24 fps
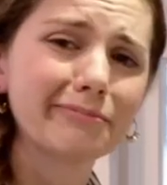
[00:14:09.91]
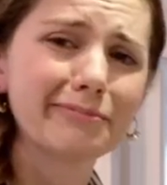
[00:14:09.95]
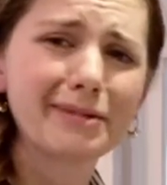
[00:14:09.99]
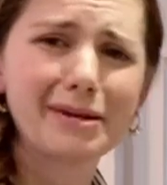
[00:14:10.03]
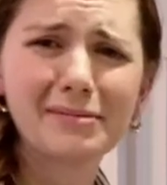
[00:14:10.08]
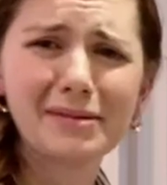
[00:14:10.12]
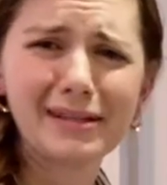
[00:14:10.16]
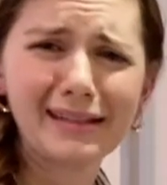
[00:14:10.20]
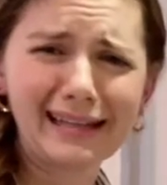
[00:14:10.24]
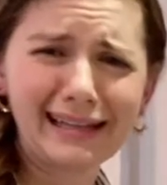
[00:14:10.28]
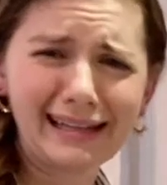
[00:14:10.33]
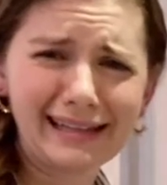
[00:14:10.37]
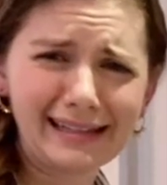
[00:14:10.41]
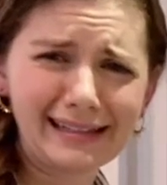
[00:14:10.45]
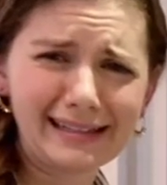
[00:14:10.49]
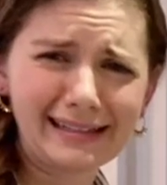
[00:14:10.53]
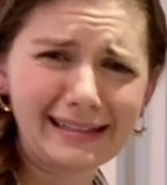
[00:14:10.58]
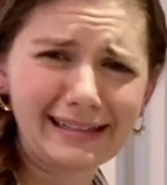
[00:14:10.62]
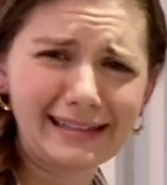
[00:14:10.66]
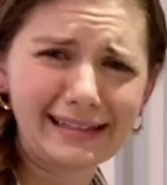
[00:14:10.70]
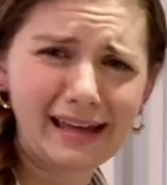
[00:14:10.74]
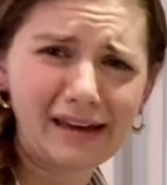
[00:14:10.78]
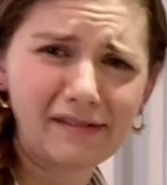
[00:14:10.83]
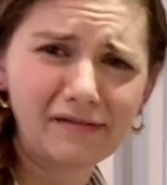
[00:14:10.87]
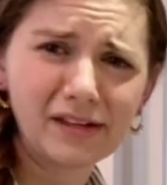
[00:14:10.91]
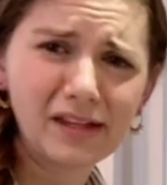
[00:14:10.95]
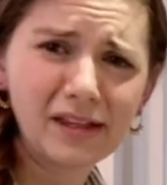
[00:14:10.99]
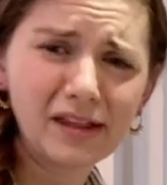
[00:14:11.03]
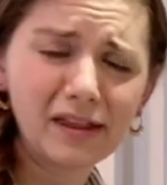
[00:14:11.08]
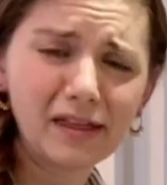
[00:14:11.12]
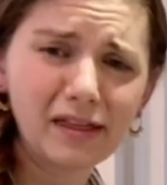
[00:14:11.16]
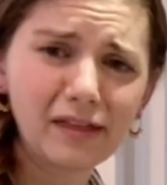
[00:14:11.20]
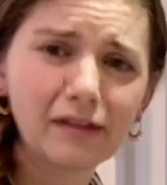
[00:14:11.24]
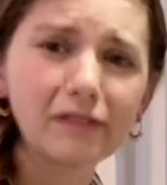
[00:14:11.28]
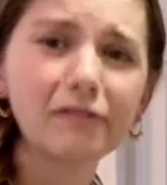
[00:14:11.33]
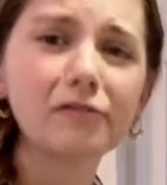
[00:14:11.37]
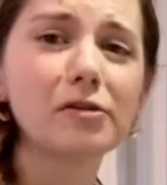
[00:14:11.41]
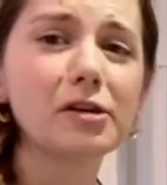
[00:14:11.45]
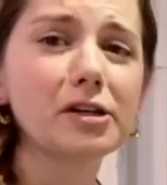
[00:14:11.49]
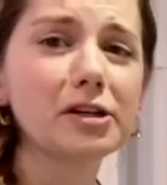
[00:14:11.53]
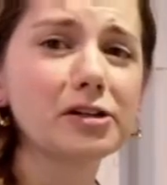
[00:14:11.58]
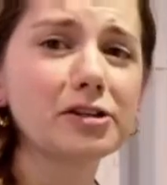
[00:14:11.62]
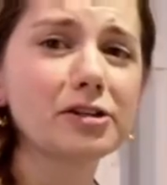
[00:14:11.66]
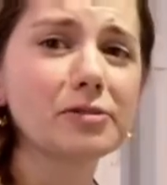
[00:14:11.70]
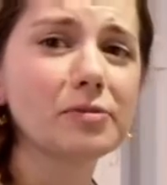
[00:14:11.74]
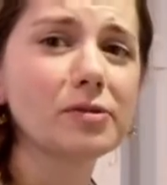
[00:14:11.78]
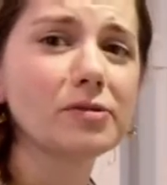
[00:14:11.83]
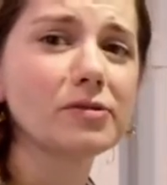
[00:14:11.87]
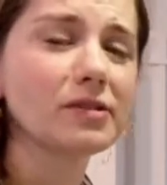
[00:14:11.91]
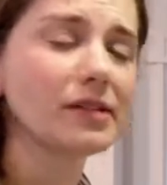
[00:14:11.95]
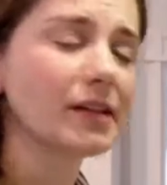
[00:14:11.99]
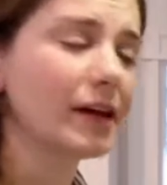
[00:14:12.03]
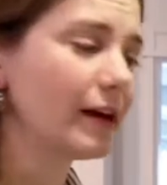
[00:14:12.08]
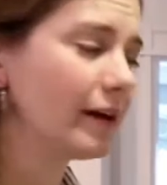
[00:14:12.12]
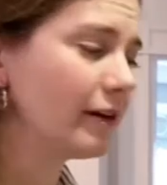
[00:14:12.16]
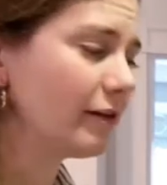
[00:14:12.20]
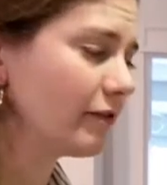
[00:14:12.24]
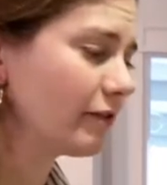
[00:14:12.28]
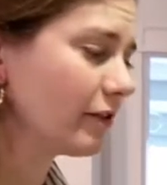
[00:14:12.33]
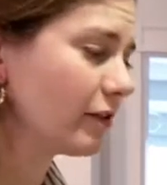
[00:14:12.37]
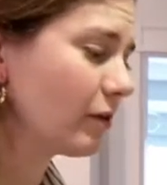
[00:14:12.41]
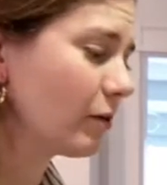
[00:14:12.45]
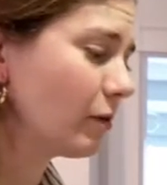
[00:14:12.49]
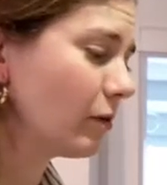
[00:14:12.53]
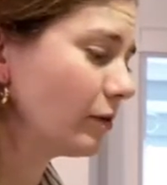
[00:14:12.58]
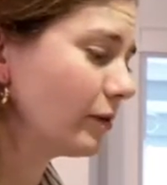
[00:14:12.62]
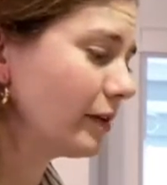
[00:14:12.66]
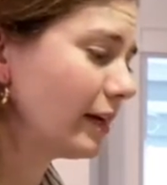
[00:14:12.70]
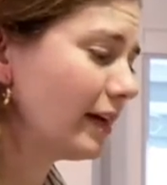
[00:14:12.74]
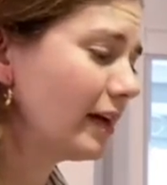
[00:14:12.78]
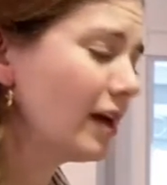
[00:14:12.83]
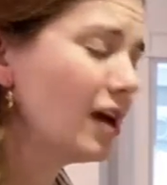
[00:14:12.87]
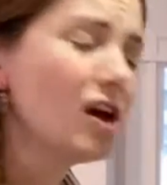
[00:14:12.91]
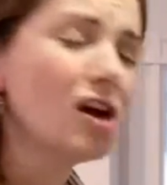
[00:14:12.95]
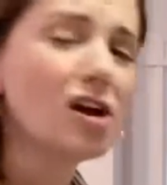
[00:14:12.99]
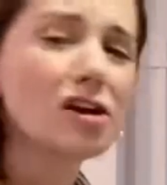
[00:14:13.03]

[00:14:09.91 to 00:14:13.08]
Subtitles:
Maybe like a 1/7 of what you're supposed to have for the whole day.